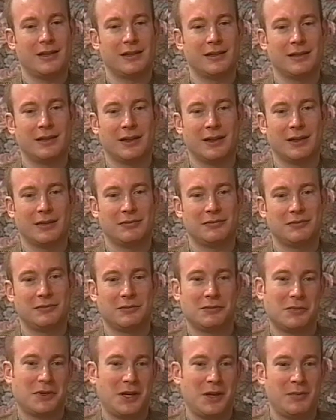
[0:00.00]
and uh,
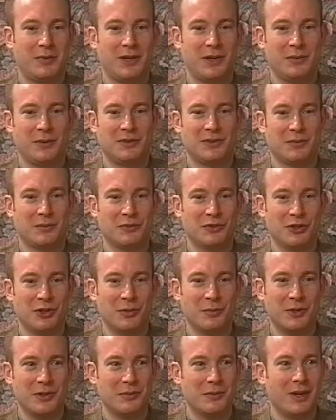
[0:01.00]
he played with some
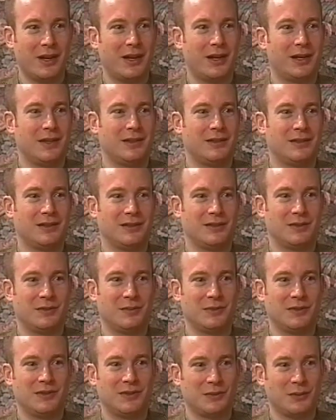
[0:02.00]
German bands and
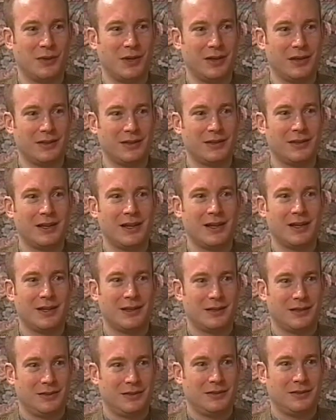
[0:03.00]
some swing
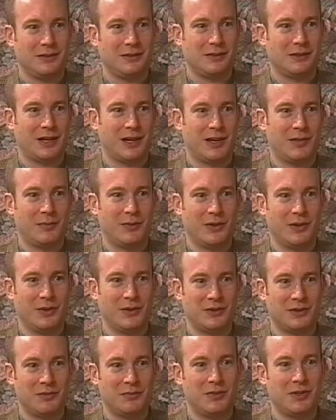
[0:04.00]

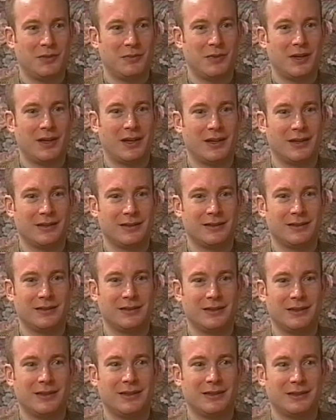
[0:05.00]
combos and big bands,
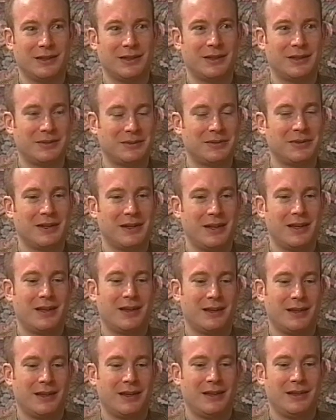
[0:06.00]
and and uh,
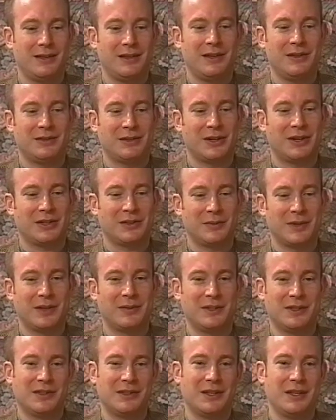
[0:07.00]
he, he talked
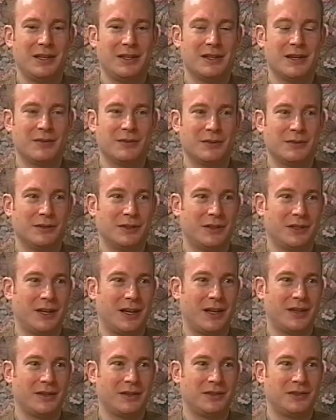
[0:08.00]
about it. he said he never really
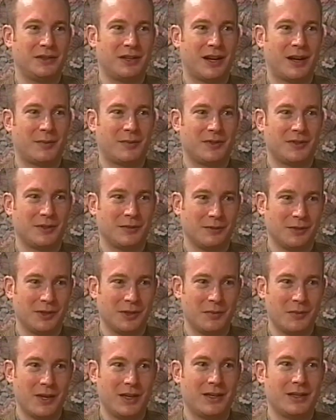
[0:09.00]
had the chops to
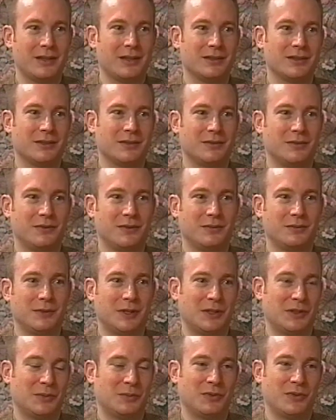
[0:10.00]
really make it as a
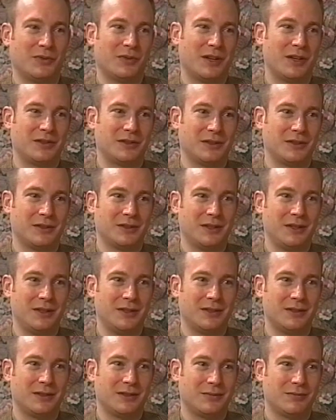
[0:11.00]
as a professional.
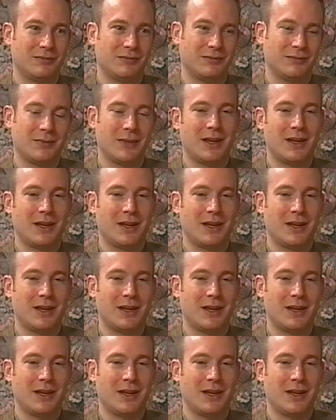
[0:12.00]
He just right.